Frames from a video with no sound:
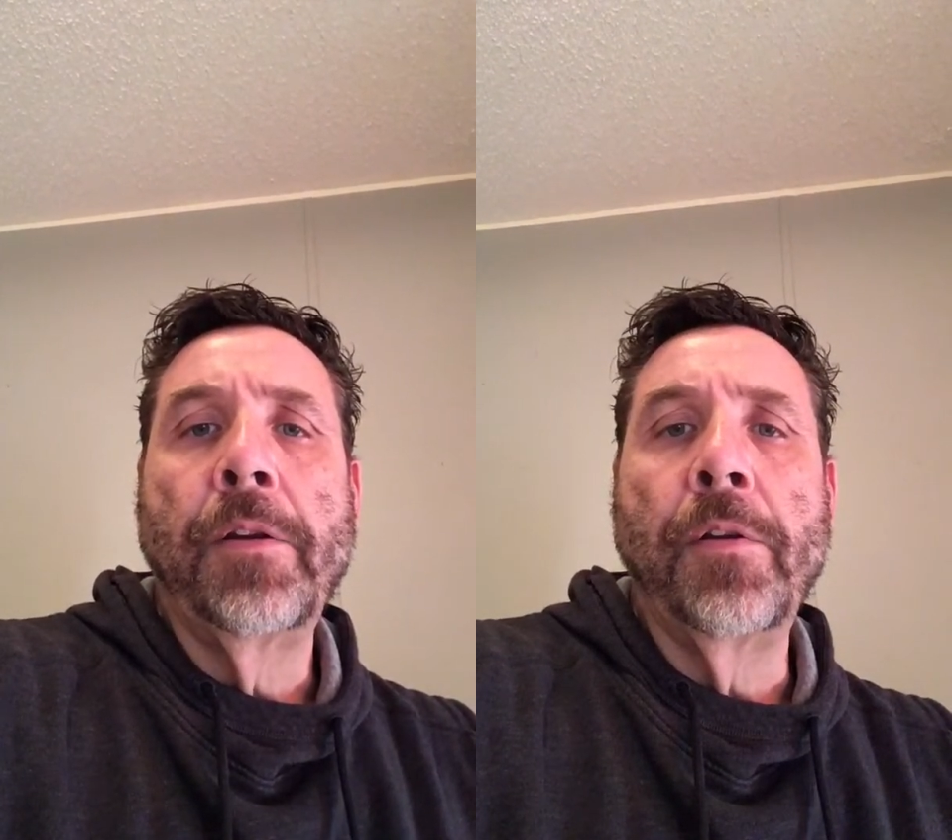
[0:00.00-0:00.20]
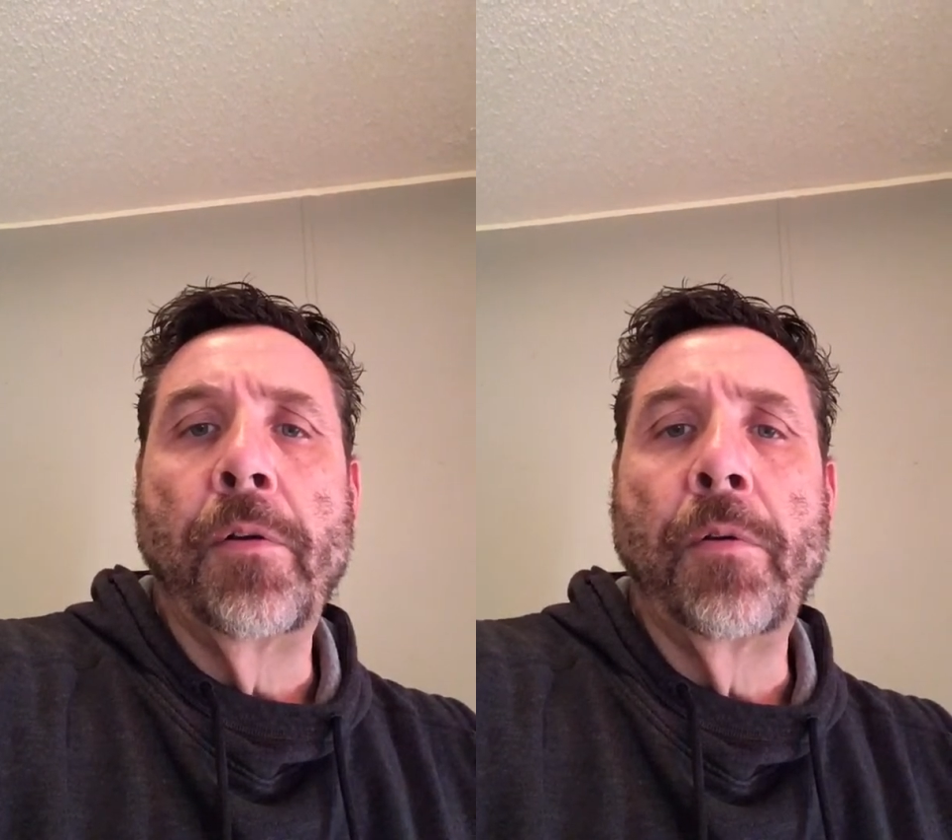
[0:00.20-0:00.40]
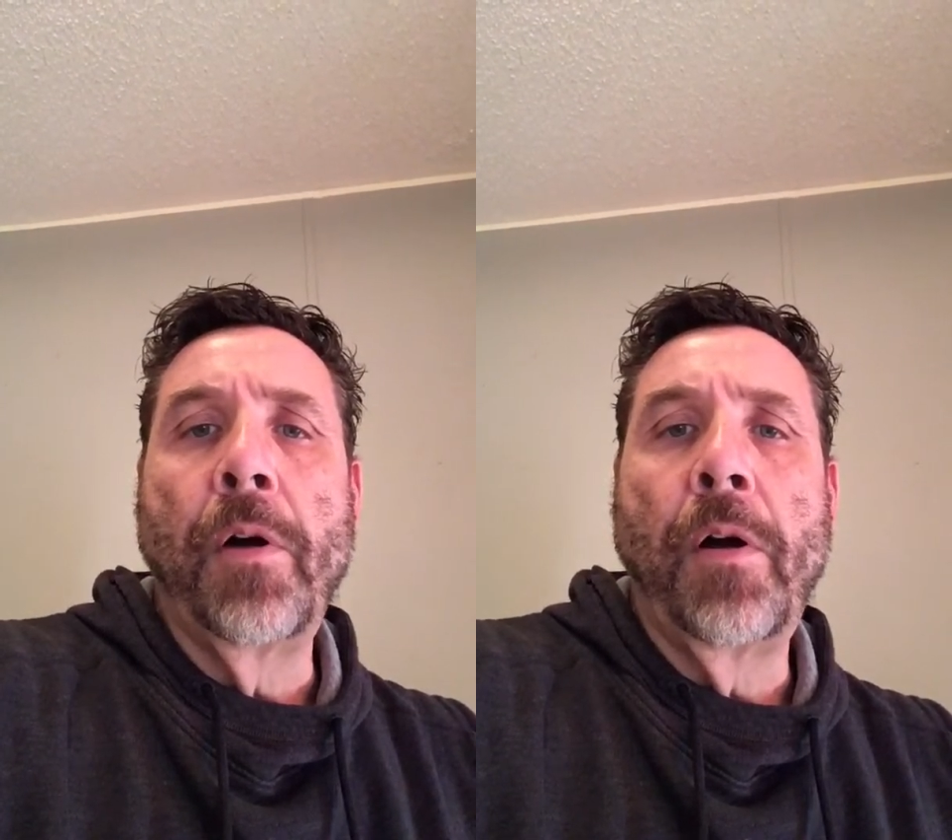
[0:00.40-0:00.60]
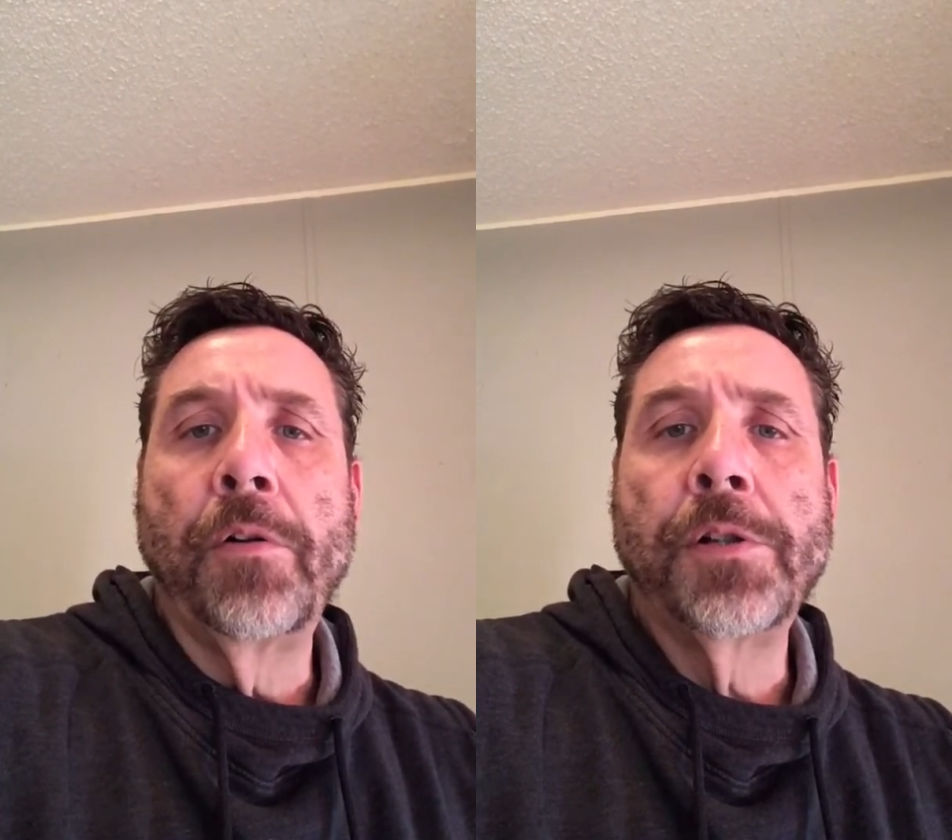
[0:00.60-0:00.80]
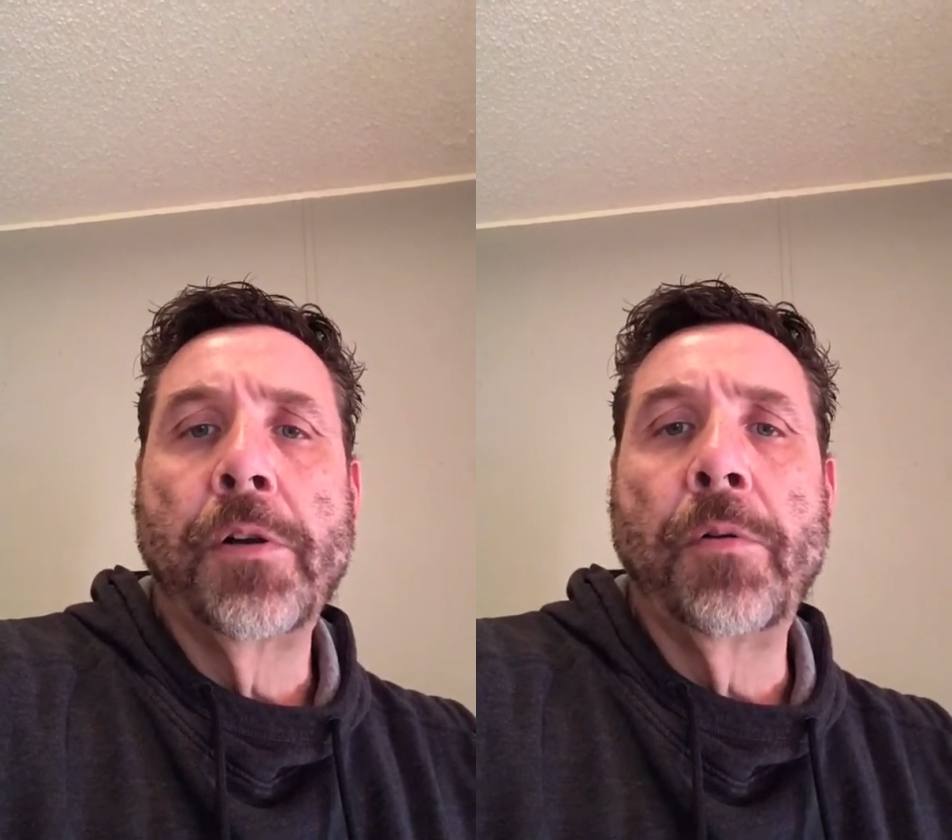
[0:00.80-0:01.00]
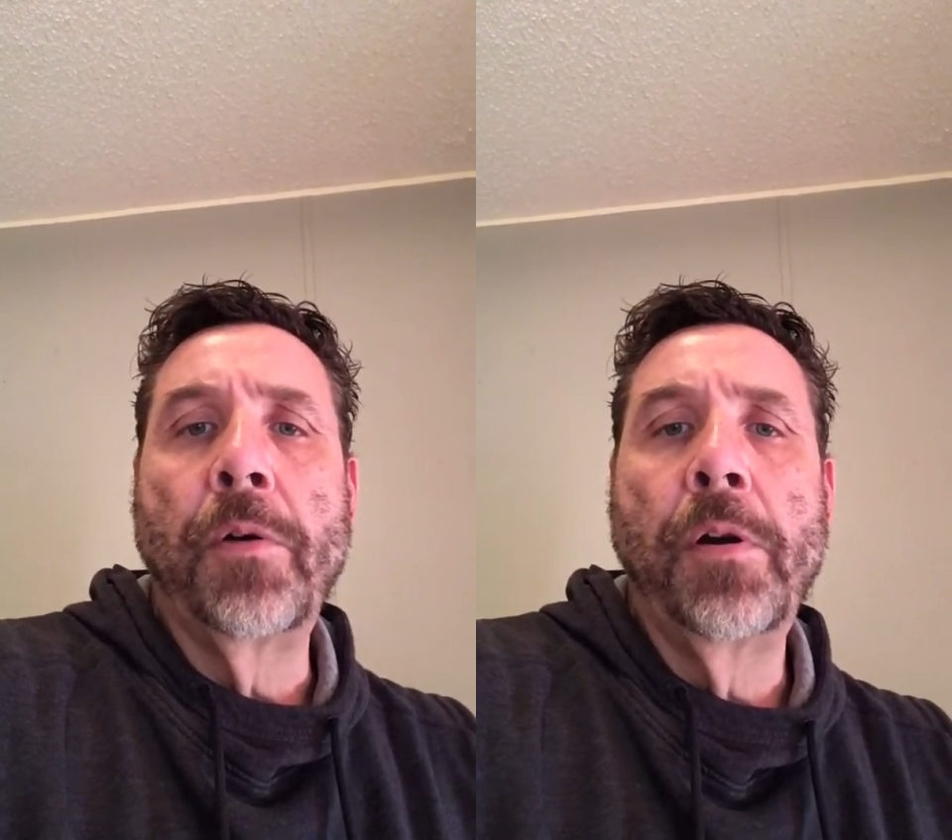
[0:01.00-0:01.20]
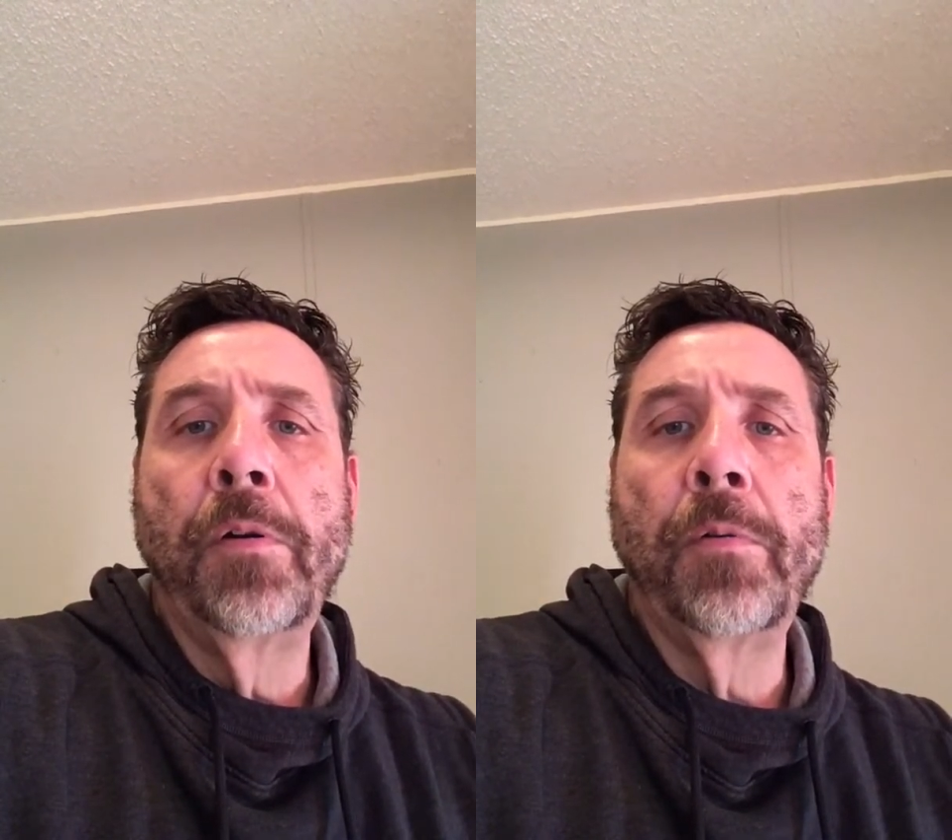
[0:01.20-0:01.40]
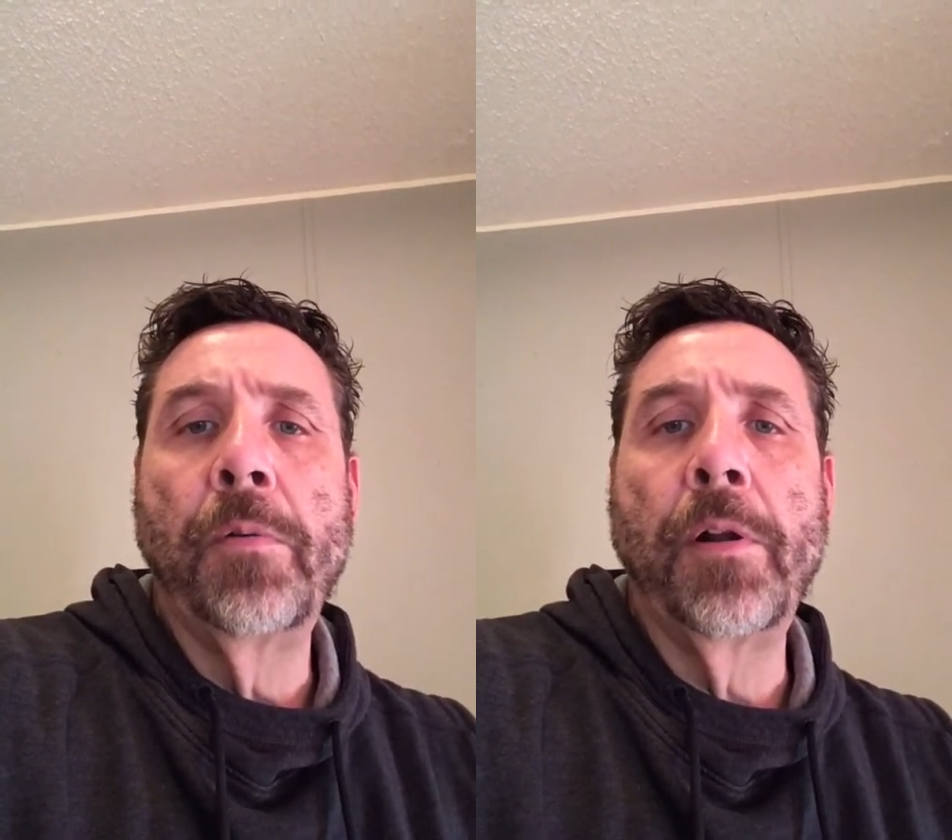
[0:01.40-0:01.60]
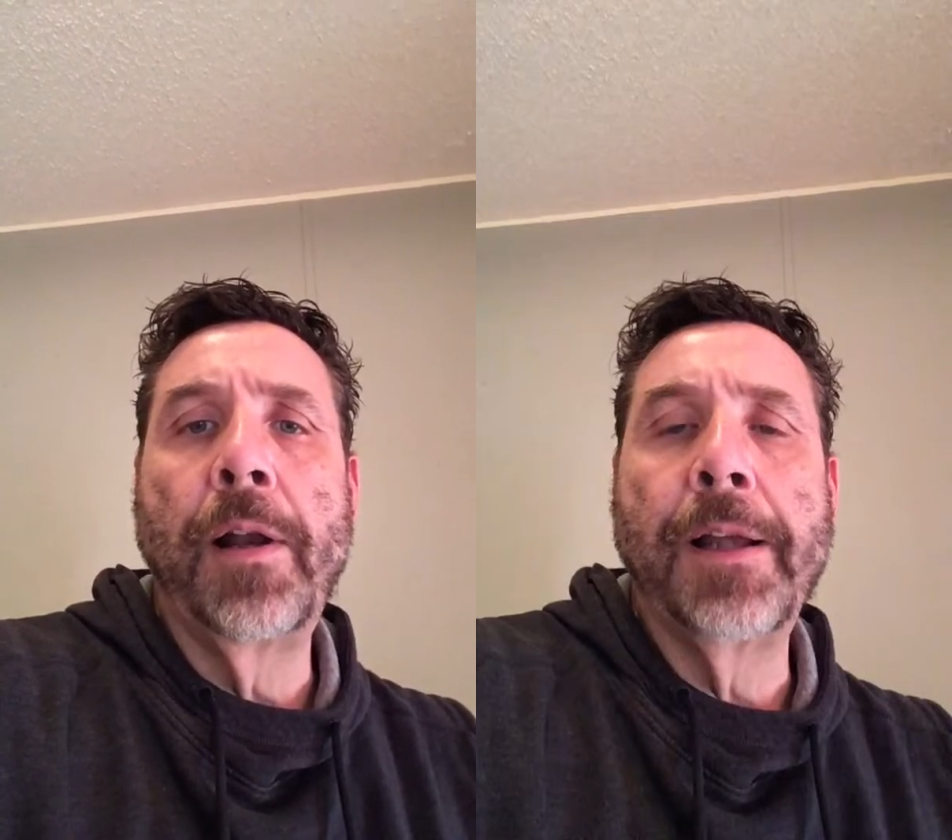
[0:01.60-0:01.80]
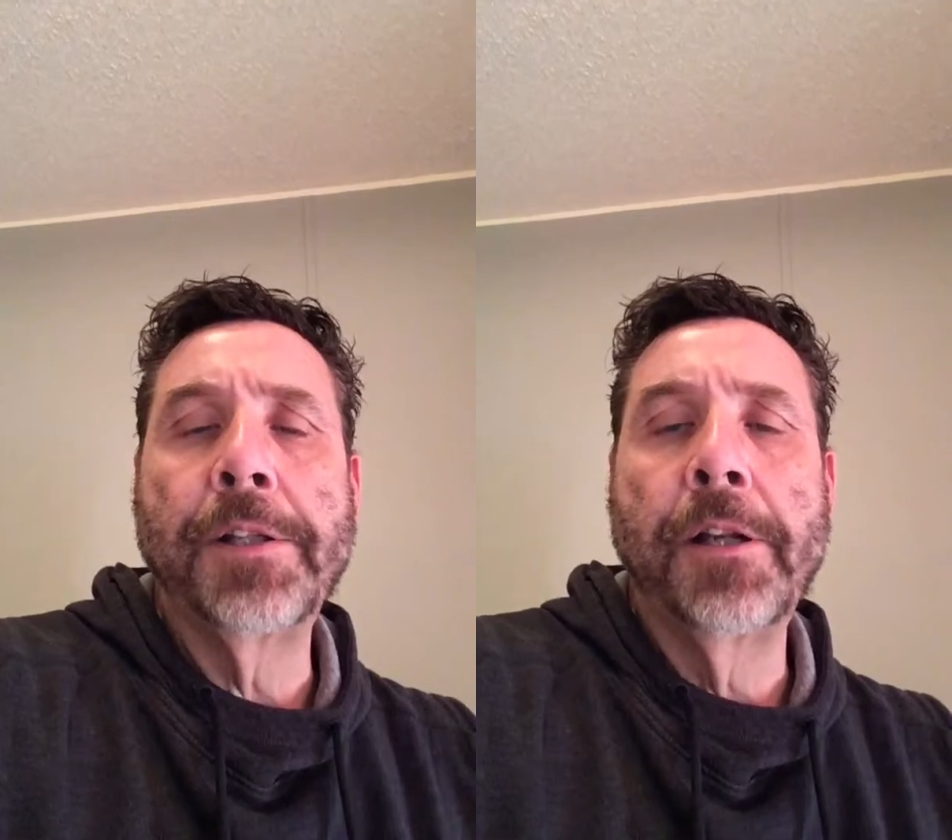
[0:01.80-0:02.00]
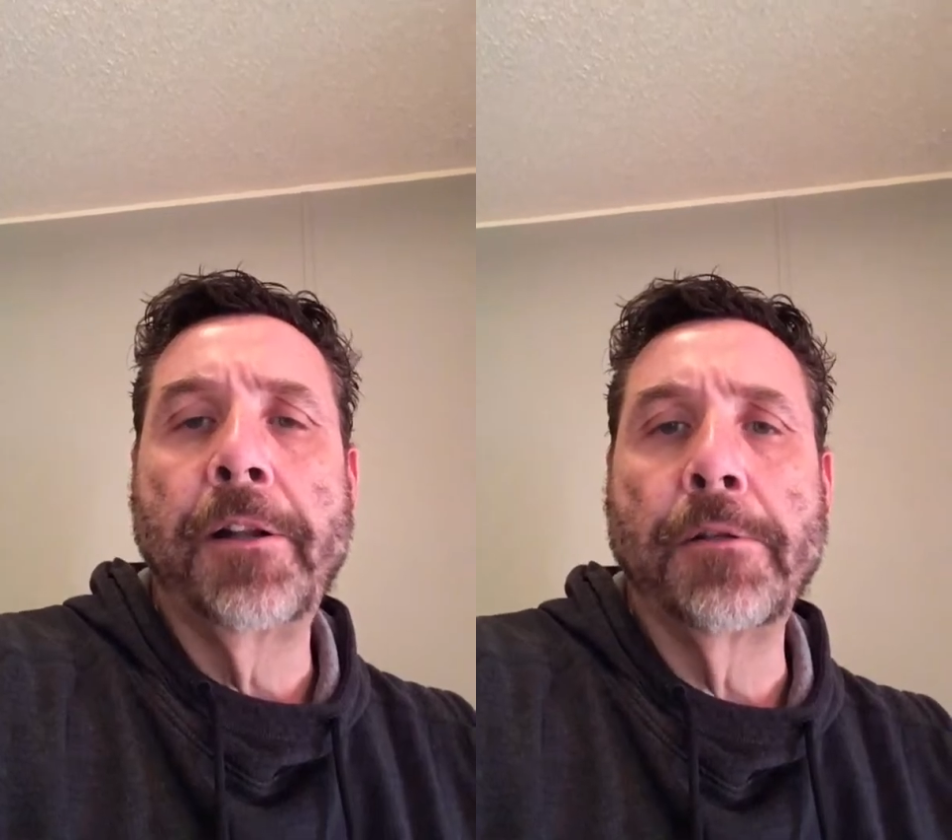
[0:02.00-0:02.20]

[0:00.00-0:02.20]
You'll also realize that